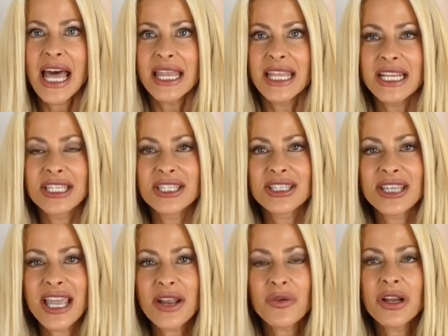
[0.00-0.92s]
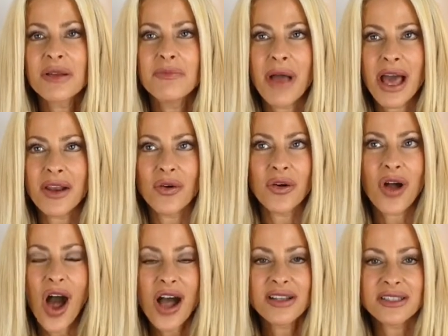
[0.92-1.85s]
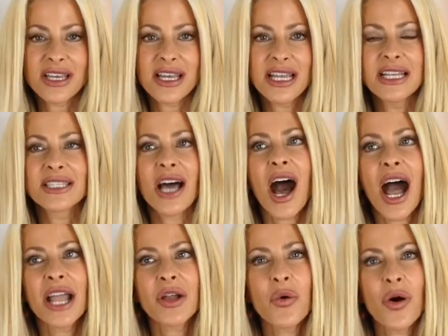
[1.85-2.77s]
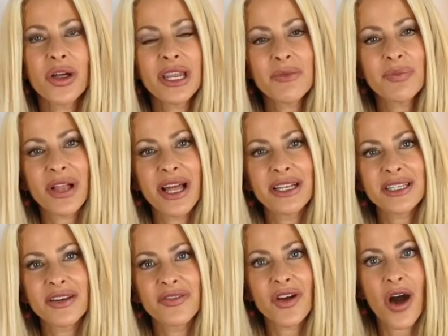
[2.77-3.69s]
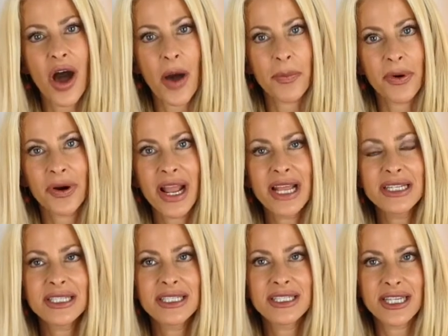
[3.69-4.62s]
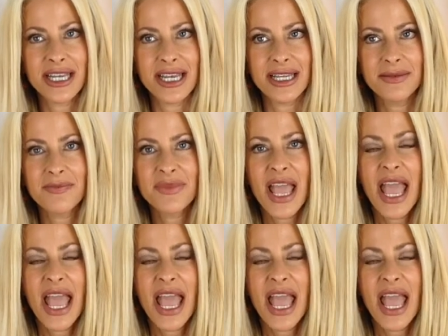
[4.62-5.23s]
The sacred metal Kansa is a high-quality blend of copper and tin,